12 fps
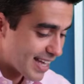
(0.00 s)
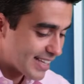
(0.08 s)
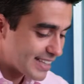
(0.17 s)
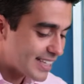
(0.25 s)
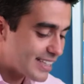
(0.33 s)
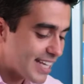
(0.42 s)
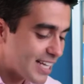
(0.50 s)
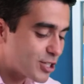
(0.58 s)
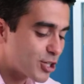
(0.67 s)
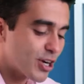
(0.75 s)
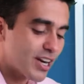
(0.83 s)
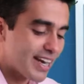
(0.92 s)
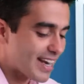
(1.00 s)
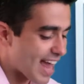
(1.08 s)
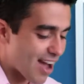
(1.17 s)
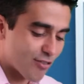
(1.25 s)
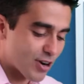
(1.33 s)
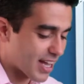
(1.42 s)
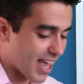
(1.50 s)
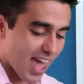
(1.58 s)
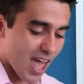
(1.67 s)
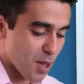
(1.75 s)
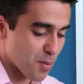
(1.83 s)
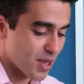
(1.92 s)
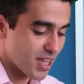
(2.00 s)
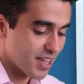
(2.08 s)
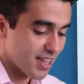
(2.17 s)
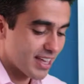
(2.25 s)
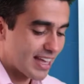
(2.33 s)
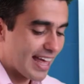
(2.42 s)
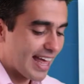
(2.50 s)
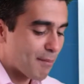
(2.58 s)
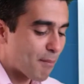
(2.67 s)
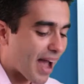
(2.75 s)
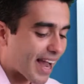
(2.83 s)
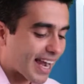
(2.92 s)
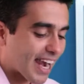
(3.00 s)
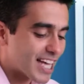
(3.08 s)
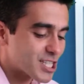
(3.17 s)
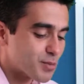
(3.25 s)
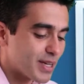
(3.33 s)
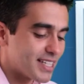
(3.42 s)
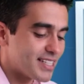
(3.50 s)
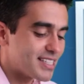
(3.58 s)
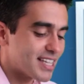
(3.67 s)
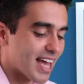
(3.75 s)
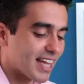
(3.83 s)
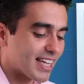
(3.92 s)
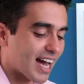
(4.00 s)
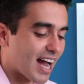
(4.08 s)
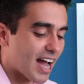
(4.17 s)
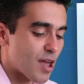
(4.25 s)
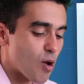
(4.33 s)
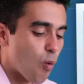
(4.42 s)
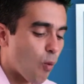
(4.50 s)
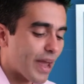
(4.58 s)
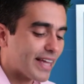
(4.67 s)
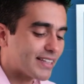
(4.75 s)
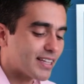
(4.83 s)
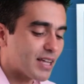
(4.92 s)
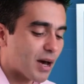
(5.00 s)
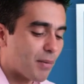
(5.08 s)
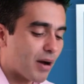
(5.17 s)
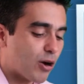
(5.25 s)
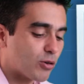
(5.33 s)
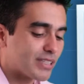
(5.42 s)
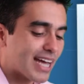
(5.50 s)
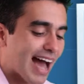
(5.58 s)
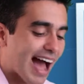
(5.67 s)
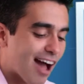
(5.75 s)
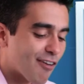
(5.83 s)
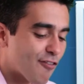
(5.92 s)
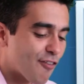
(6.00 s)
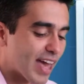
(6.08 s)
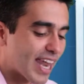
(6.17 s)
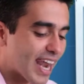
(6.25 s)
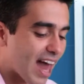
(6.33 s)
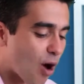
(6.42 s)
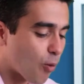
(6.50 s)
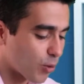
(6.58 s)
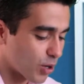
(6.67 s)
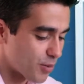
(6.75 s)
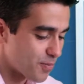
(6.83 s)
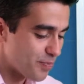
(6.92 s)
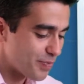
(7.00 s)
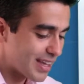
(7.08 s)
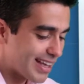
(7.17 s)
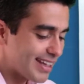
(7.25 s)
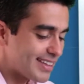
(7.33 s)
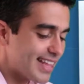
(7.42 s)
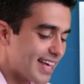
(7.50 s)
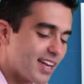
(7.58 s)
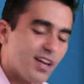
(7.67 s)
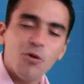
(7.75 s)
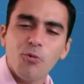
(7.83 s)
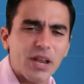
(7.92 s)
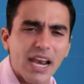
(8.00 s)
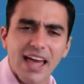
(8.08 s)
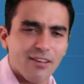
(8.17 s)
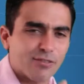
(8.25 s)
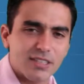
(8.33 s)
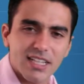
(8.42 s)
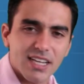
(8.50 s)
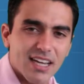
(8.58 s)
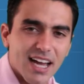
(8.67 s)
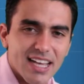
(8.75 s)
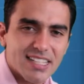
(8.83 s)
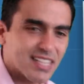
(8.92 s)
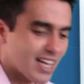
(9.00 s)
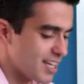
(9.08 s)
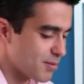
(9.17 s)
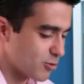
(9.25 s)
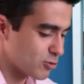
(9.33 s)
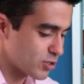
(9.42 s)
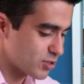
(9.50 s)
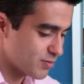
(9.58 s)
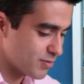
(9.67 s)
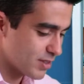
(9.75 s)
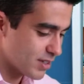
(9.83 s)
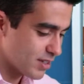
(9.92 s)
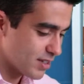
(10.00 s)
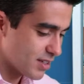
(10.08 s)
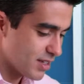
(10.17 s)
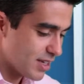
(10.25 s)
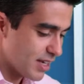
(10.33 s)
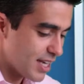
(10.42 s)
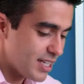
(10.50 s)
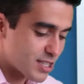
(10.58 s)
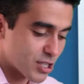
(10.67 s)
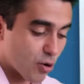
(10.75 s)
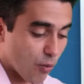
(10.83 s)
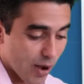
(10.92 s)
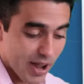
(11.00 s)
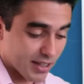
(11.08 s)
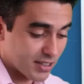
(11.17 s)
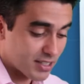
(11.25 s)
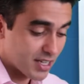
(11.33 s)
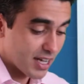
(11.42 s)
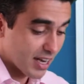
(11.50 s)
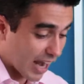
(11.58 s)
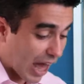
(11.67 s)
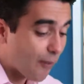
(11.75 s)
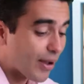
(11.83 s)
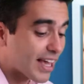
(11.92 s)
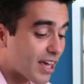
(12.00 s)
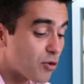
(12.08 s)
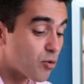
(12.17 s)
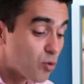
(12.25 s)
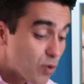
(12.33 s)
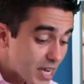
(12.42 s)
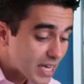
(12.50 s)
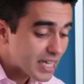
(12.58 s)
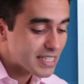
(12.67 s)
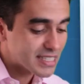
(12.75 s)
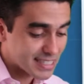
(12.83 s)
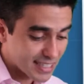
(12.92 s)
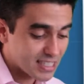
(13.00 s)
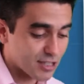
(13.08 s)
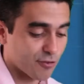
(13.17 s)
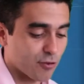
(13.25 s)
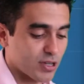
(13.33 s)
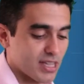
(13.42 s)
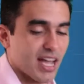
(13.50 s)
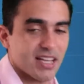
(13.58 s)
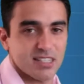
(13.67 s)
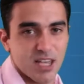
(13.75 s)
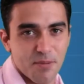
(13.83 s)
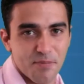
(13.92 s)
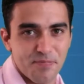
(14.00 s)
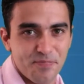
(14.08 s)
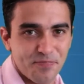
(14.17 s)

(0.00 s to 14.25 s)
The teacher never came. My classmates and I waited about half an hour. Then we left. Aí salimos. It's great. Now I can really study for the exam.